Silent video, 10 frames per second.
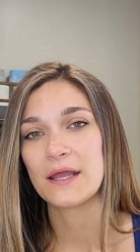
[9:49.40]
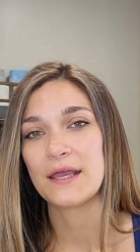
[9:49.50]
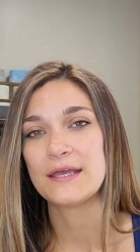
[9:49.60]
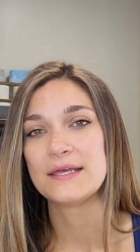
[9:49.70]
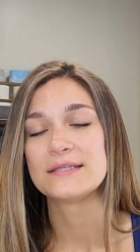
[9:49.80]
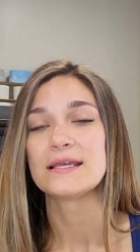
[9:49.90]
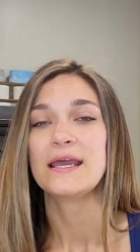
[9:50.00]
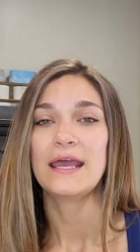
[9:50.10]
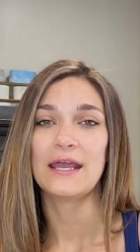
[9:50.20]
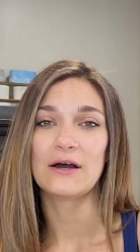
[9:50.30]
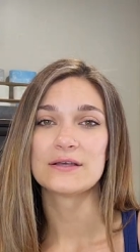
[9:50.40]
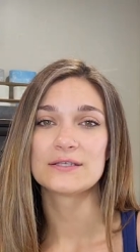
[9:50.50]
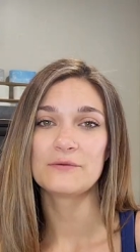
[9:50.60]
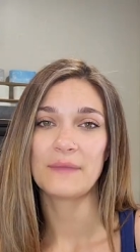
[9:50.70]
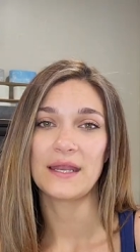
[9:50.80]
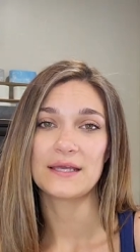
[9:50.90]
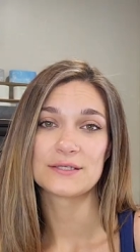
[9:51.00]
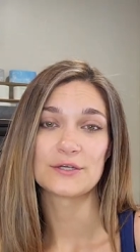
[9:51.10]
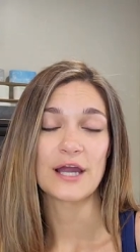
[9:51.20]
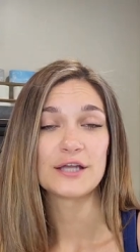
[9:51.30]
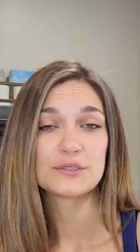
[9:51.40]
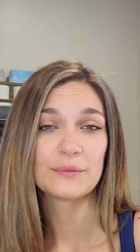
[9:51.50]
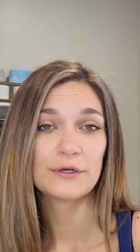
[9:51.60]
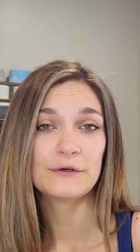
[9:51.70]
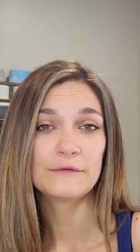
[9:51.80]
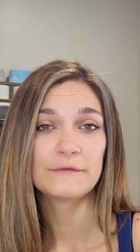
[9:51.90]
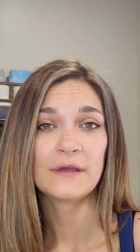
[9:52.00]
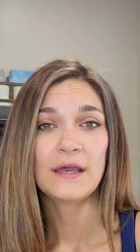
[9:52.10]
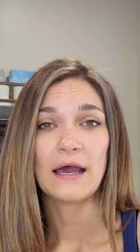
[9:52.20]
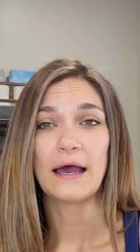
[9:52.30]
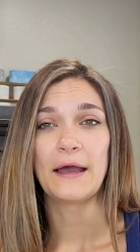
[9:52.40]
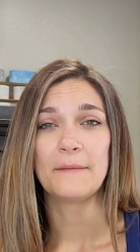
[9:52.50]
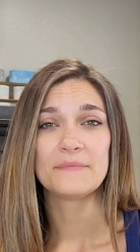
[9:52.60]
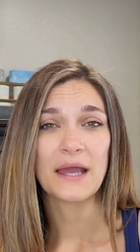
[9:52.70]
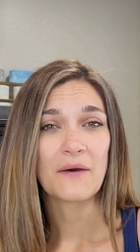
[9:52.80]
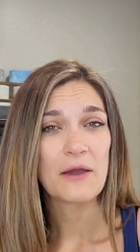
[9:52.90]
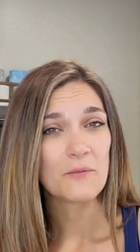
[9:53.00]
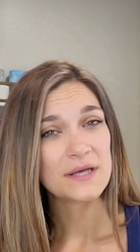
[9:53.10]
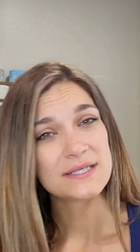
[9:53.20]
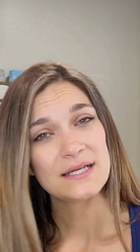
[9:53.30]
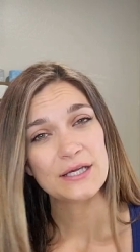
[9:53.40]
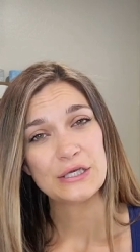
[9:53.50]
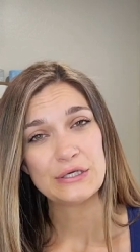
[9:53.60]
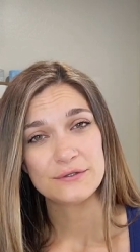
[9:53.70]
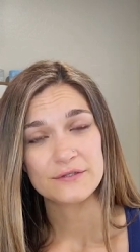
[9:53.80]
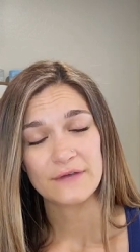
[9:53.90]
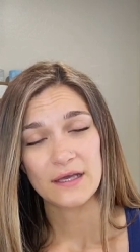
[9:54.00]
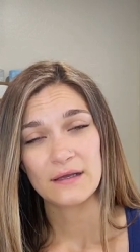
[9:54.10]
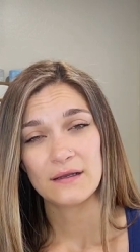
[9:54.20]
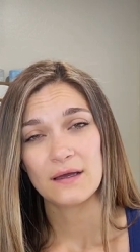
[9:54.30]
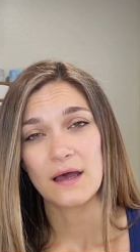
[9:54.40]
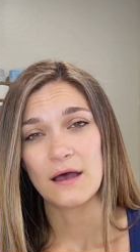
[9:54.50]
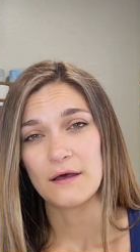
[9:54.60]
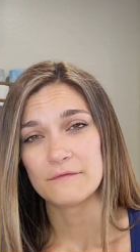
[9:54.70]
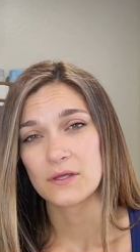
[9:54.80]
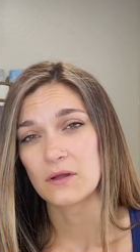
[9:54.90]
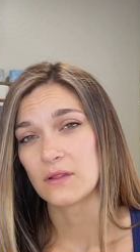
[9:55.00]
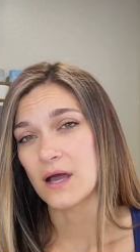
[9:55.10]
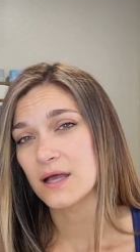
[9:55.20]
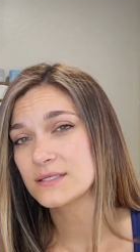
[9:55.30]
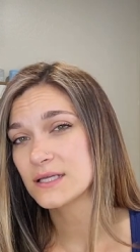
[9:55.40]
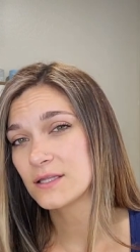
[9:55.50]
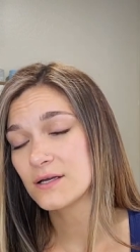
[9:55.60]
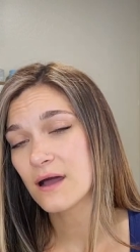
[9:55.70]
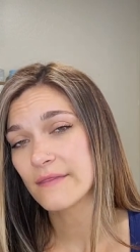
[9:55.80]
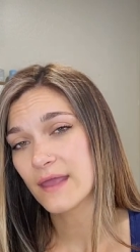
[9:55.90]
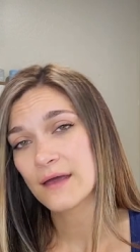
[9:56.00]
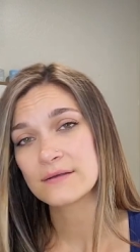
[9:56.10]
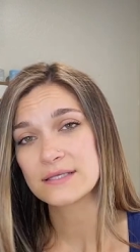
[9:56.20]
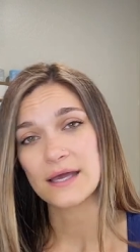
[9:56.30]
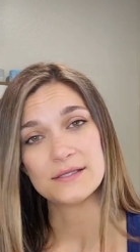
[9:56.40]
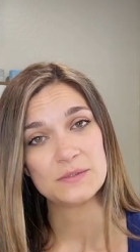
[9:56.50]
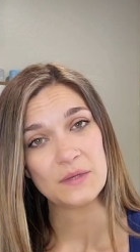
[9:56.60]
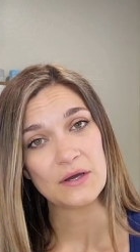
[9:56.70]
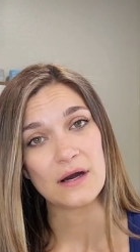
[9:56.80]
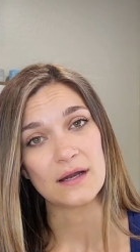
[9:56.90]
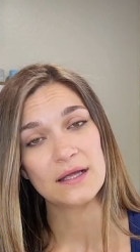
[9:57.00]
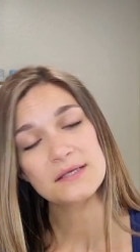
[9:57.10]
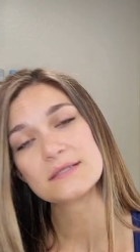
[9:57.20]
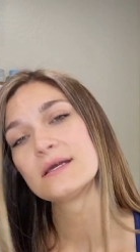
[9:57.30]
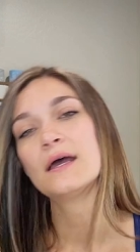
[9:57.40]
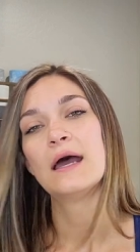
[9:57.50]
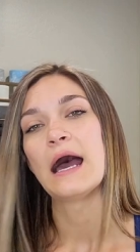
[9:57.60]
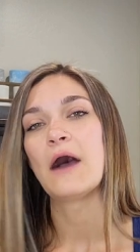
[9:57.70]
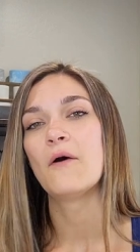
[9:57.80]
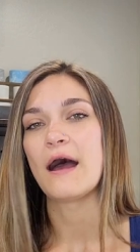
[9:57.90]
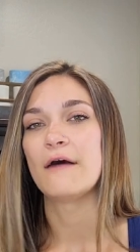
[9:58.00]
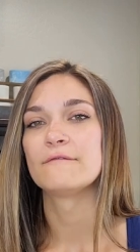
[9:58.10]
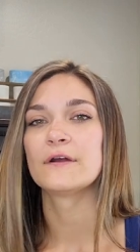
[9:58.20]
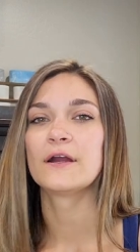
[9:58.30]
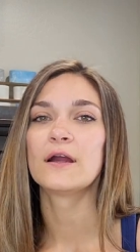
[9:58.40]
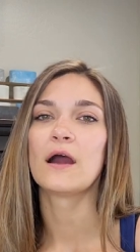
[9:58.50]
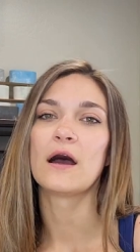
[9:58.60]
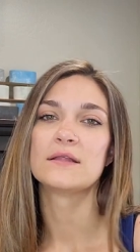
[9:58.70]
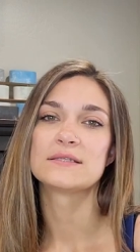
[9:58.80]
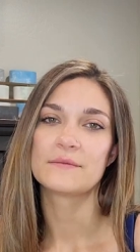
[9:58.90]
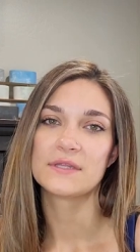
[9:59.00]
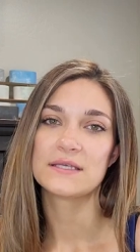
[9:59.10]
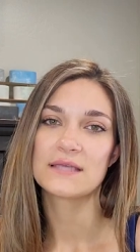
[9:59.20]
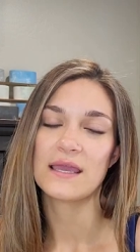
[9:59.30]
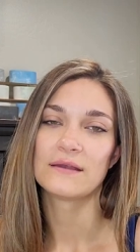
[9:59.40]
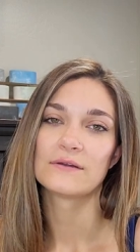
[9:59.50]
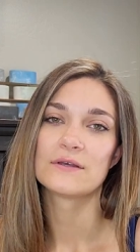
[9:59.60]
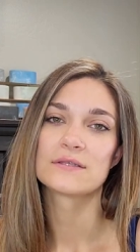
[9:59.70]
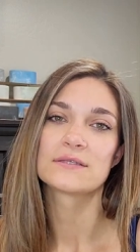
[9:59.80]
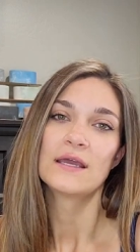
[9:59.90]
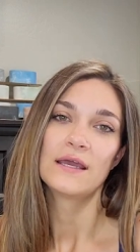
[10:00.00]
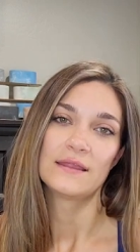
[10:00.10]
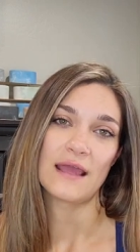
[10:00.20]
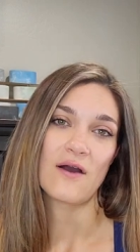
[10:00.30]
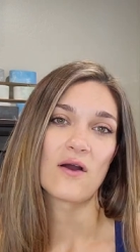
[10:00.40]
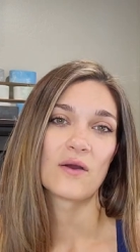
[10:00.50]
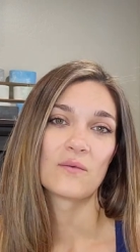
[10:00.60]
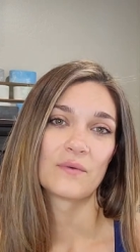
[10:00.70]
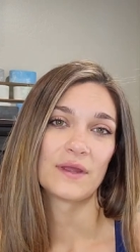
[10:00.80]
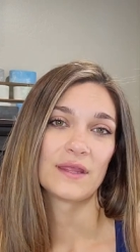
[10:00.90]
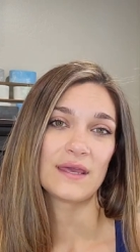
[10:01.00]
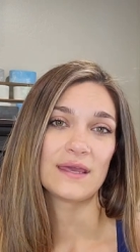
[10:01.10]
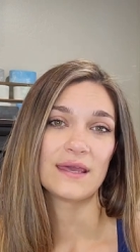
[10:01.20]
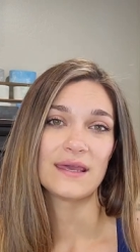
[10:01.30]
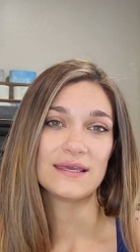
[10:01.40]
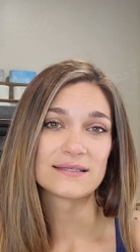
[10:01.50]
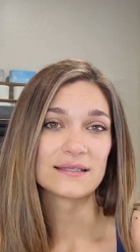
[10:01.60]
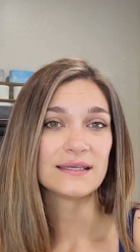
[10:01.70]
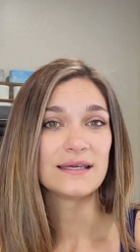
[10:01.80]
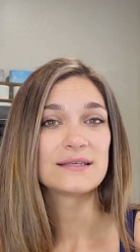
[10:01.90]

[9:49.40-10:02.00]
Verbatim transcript: it is it also made it scratch proof. Now I wasn't a huge fan of the glossy look on the outside, to be honest. However, on some of these candles, they are really easily